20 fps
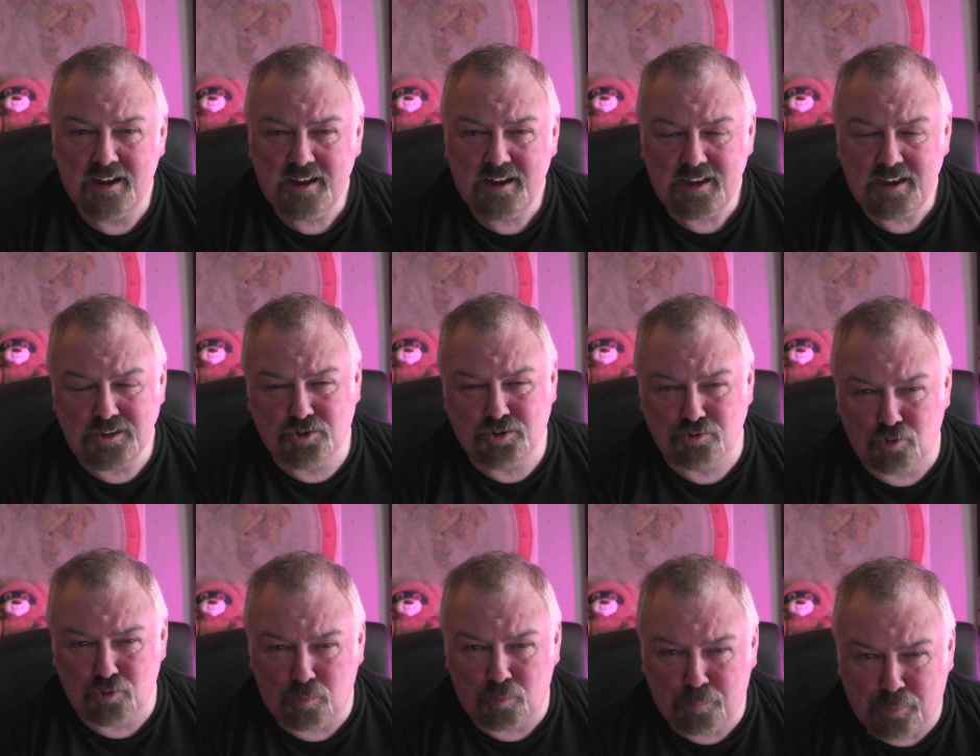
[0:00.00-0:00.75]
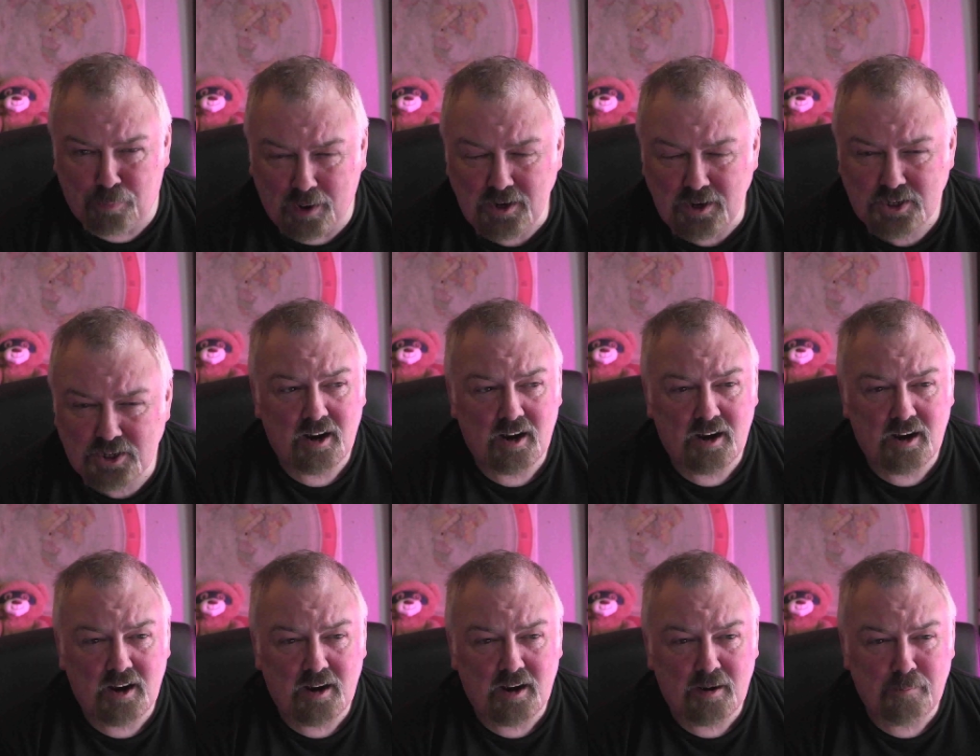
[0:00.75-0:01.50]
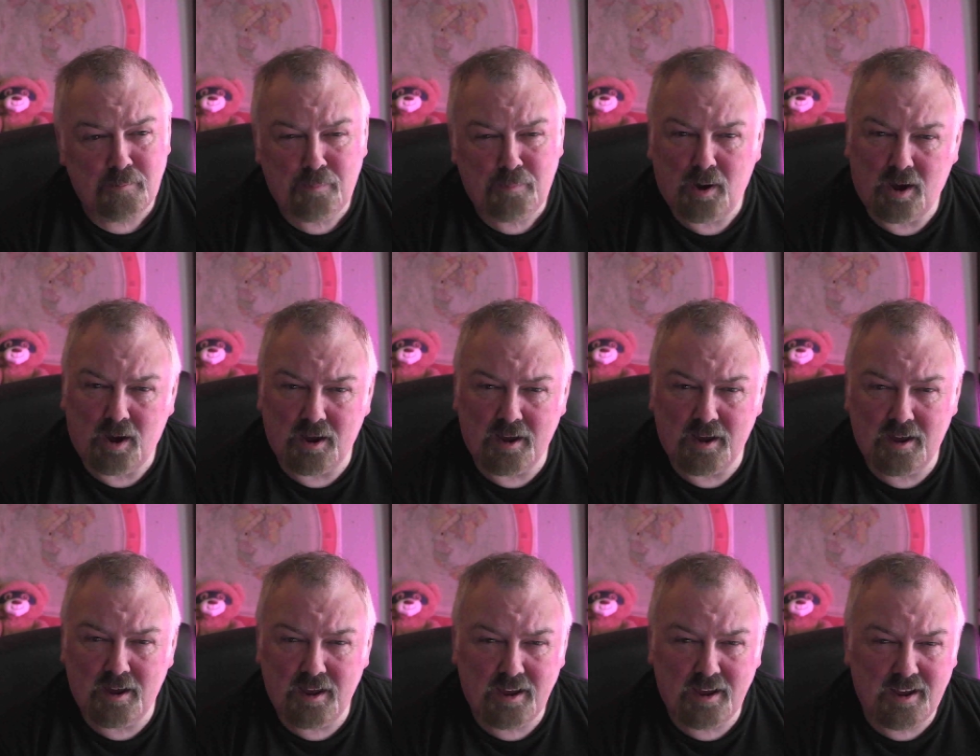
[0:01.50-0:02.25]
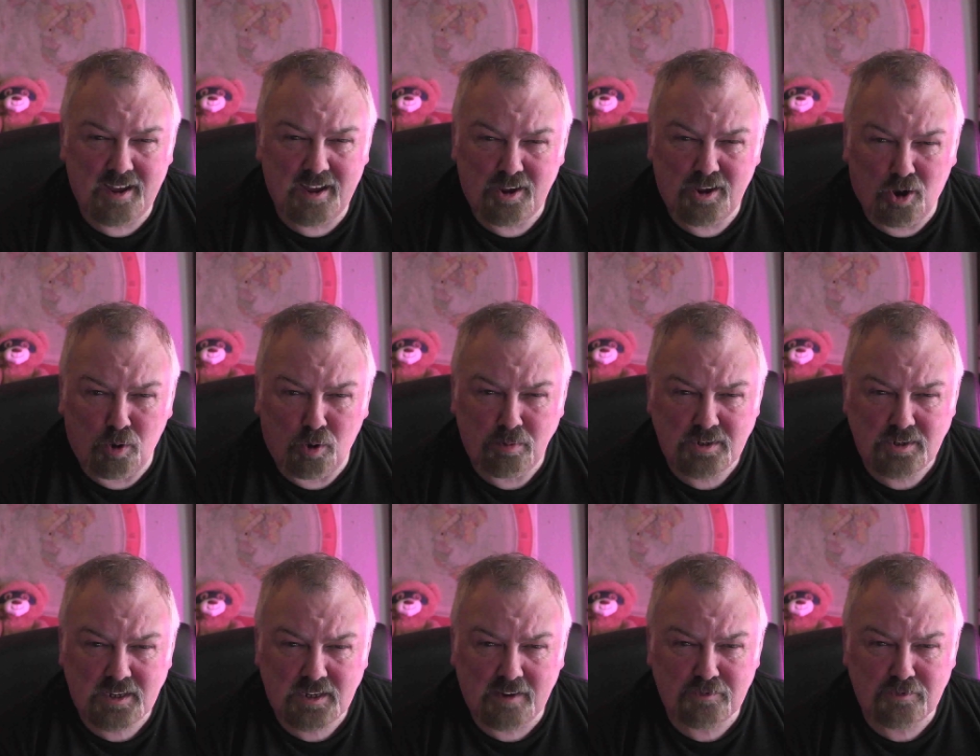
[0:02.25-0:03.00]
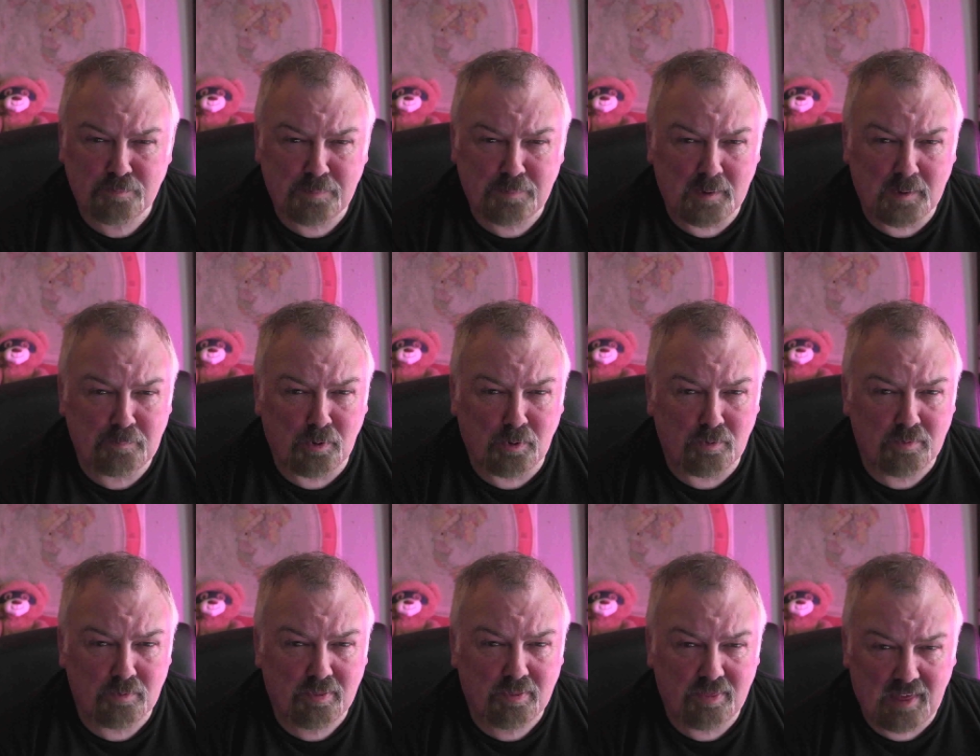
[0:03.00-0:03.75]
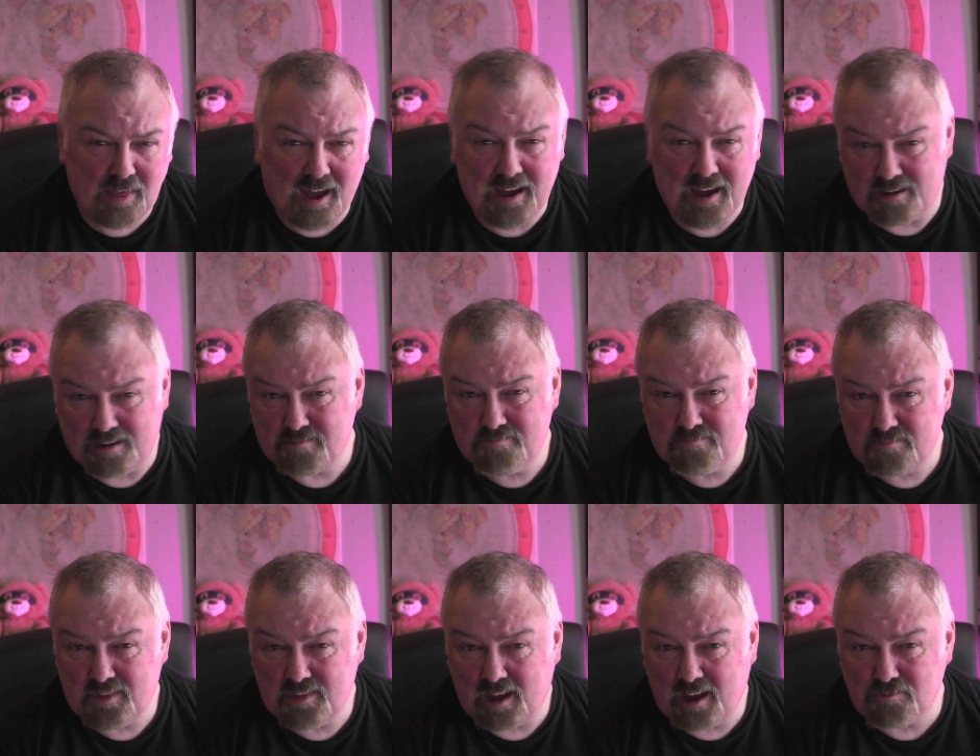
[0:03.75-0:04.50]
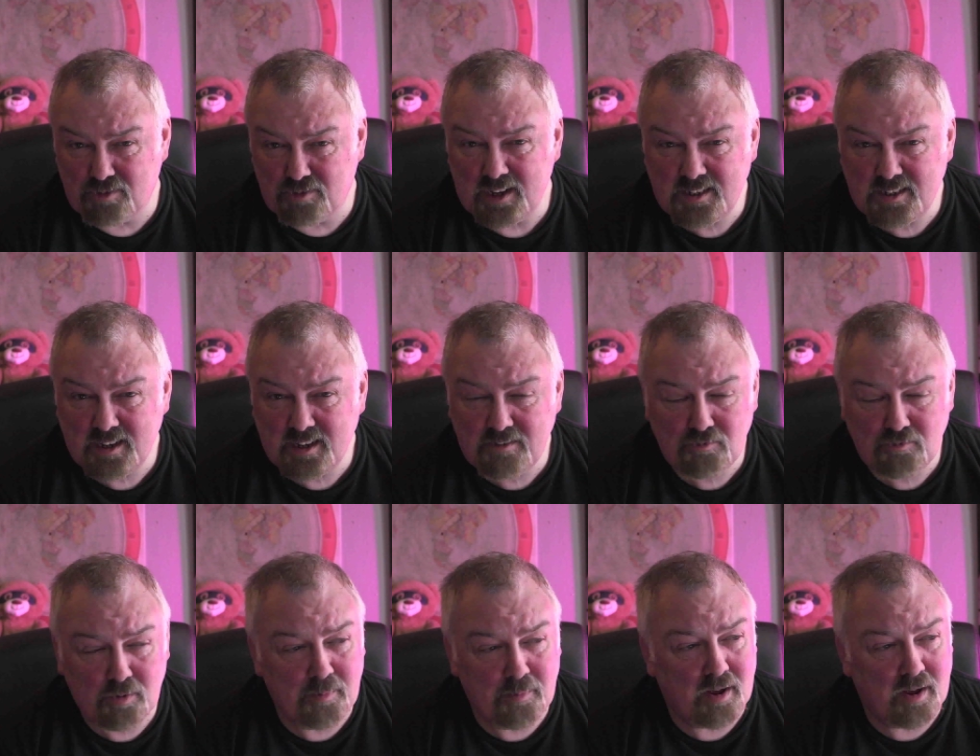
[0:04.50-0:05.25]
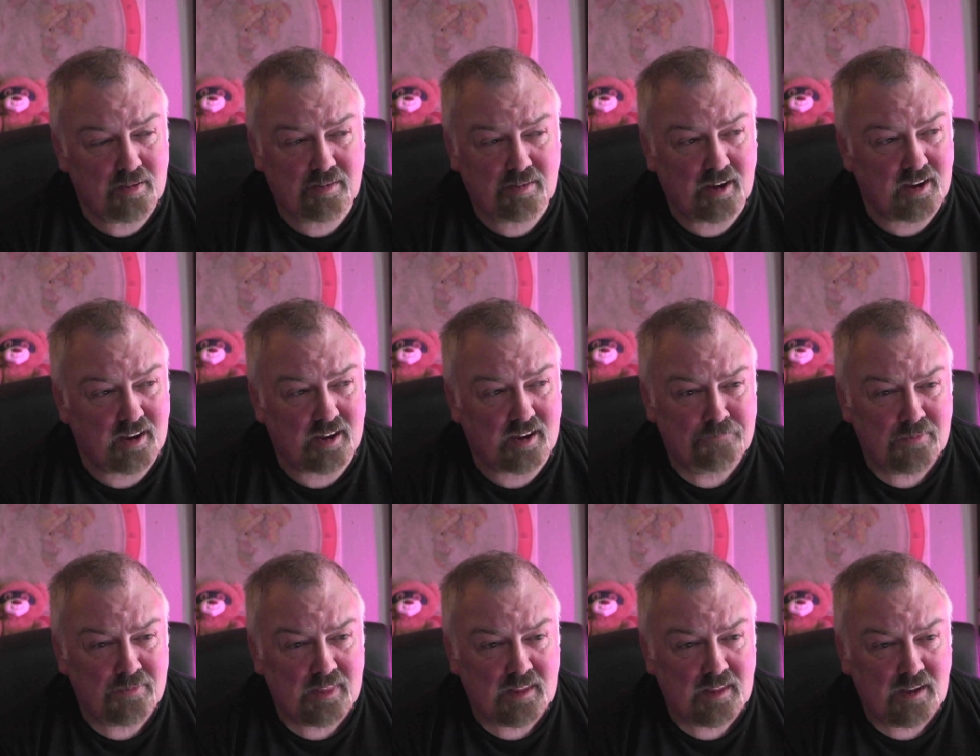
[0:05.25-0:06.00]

He's robust, but he always gives people that racing room, I think.